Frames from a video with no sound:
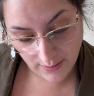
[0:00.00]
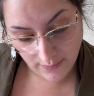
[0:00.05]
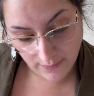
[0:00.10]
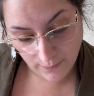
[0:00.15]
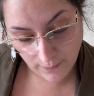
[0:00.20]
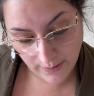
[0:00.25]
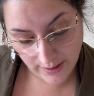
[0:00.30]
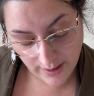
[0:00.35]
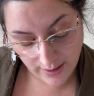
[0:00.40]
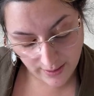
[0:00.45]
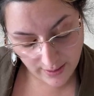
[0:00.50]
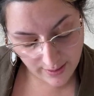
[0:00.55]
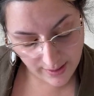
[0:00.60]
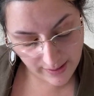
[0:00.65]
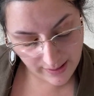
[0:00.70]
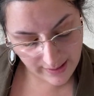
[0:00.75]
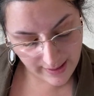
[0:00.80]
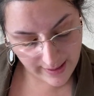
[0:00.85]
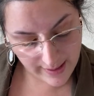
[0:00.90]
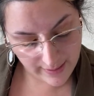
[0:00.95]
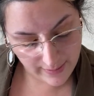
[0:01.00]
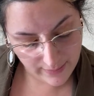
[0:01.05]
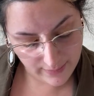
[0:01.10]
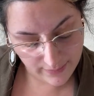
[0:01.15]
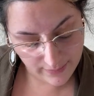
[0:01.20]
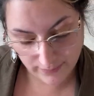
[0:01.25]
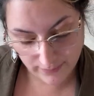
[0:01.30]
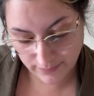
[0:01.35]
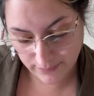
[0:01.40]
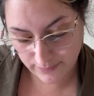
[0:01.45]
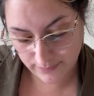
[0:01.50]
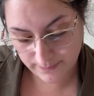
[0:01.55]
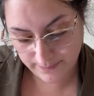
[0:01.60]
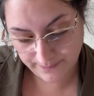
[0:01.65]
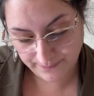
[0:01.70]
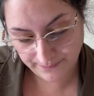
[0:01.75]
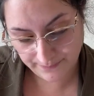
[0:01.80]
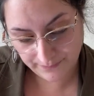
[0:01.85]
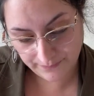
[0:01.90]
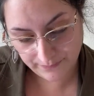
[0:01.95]
where art thou,
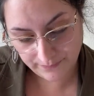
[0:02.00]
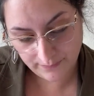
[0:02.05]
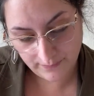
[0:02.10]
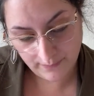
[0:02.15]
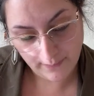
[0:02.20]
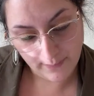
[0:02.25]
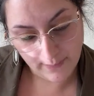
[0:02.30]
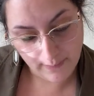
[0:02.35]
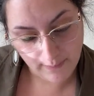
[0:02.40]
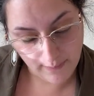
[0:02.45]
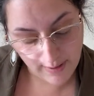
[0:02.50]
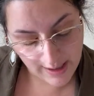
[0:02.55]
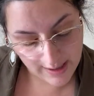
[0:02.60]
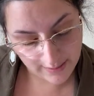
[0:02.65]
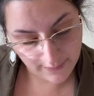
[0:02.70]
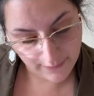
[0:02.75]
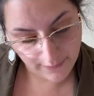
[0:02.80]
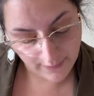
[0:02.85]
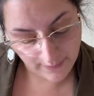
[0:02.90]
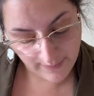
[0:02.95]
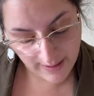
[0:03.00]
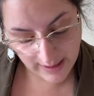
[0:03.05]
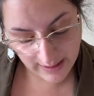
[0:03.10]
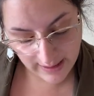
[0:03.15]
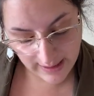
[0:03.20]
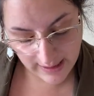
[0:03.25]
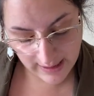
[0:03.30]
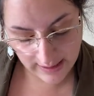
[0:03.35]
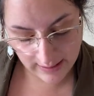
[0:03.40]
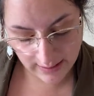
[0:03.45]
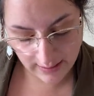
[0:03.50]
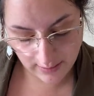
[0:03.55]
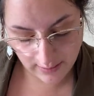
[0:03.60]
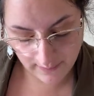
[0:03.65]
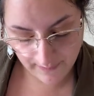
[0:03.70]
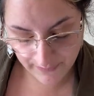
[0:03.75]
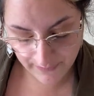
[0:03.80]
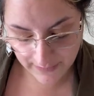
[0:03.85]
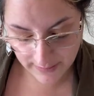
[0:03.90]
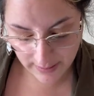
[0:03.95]
mad for melon?
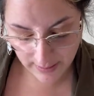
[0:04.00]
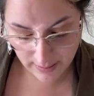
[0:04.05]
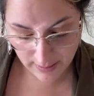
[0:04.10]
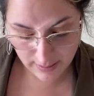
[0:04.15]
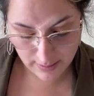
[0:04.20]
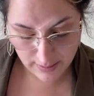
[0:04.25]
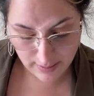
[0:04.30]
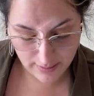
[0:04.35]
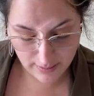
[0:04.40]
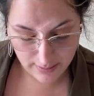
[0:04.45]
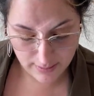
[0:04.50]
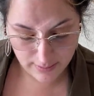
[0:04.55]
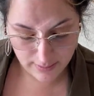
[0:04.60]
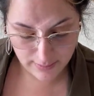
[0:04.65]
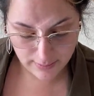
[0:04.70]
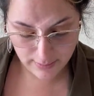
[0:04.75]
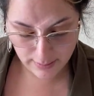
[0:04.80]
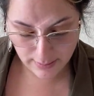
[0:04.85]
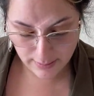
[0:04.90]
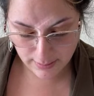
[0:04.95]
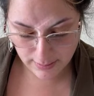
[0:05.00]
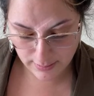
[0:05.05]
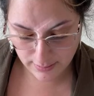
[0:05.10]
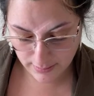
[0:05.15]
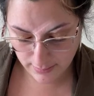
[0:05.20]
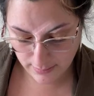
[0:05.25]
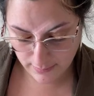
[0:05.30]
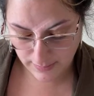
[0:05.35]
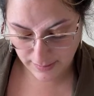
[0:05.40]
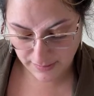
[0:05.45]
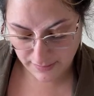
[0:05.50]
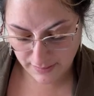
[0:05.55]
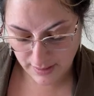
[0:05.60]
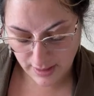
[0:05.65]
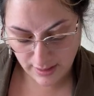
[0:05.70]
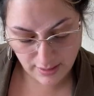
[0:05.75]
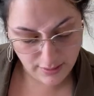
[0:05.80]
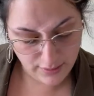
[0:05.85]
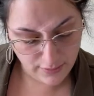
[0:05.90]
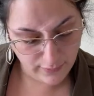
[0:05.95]
Um, it's
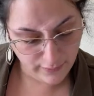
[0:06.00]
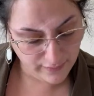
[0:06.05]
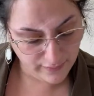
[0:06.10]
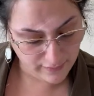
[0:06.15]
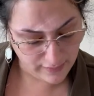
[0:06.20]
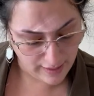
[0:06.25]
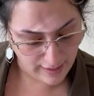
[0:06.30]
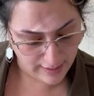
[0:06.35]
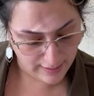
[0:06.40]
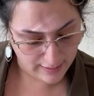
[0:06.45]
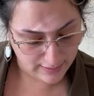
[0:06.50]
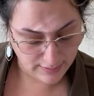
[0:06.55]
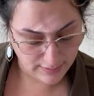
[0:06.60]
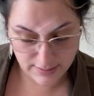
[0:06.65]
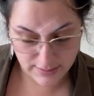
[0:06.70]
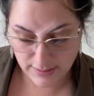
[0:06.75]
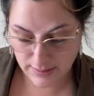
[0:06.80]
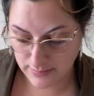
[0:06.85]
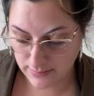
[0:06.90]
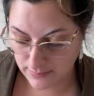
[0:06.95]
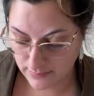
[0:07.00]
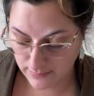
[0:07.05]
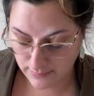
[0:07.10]
not a new scent.